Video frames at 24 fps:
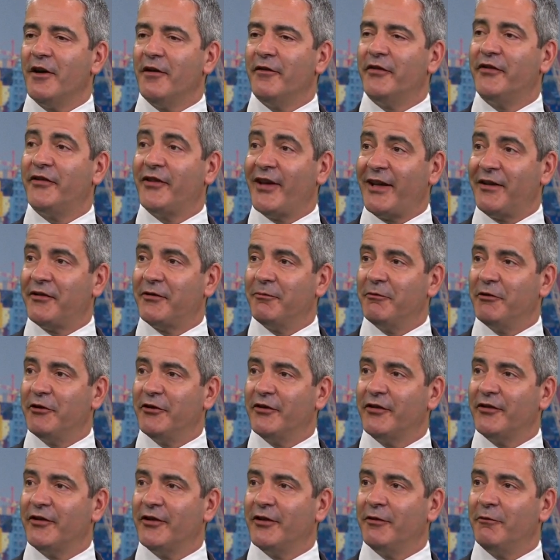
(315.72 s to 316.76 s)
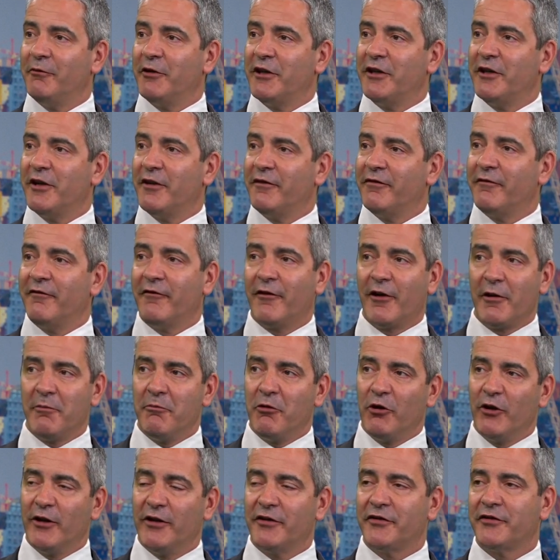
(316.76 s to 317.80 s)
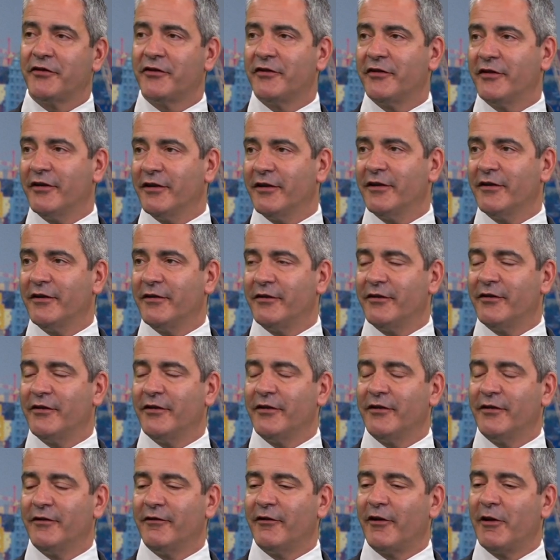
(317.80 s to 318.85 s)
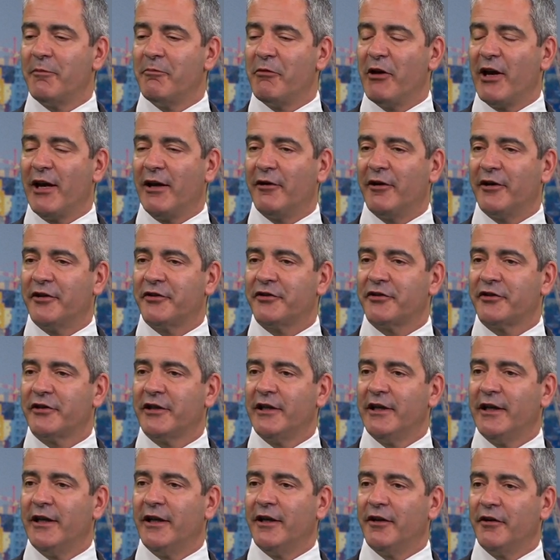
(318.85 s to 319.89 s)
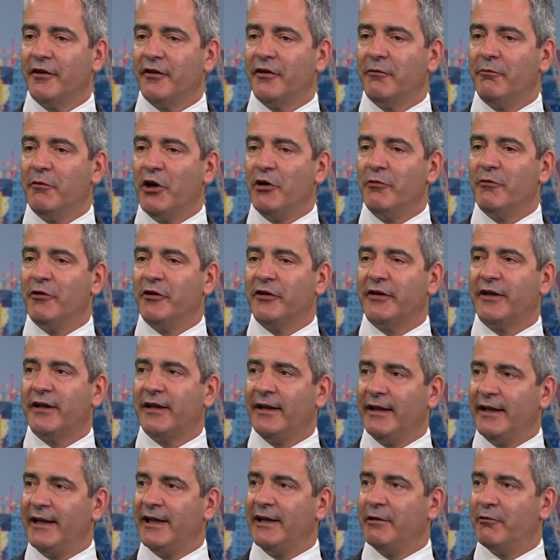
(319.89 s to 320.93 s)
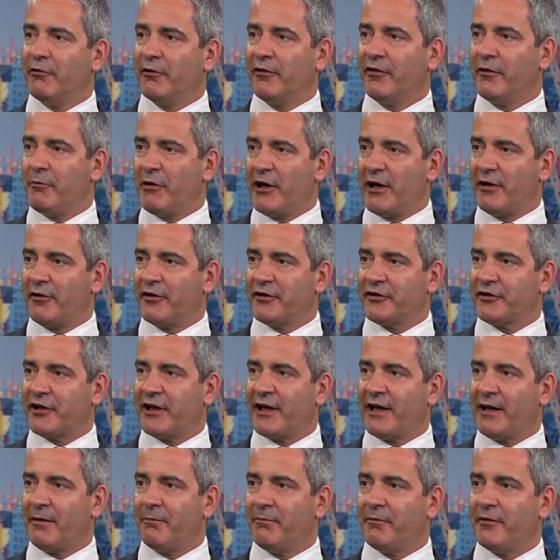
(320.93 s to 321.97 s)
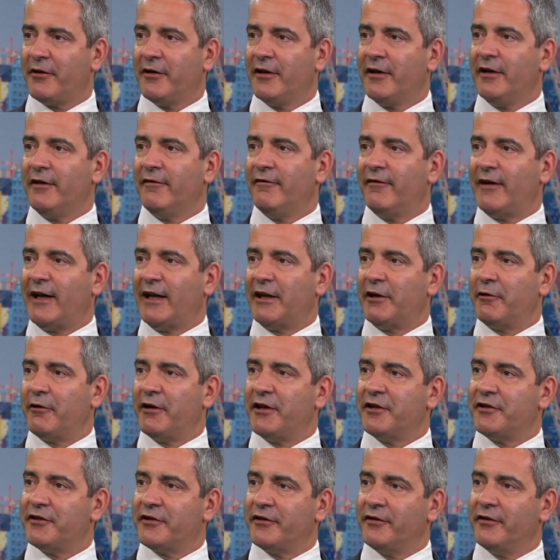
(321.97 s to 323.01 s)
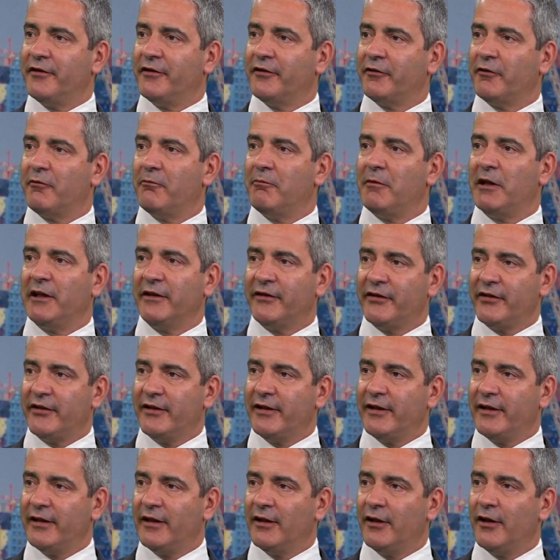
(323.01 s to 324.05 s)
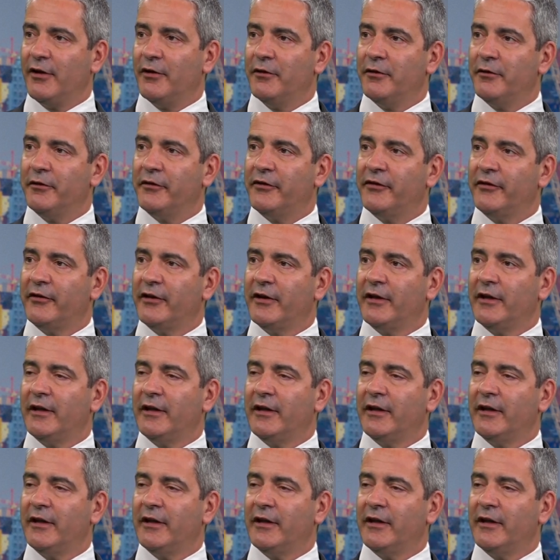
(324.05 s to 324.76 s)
sentiment, and we go from very bullish to very bearish. And at the moment, clearly we're in the bearish camp. Valuations are at multi-year lows.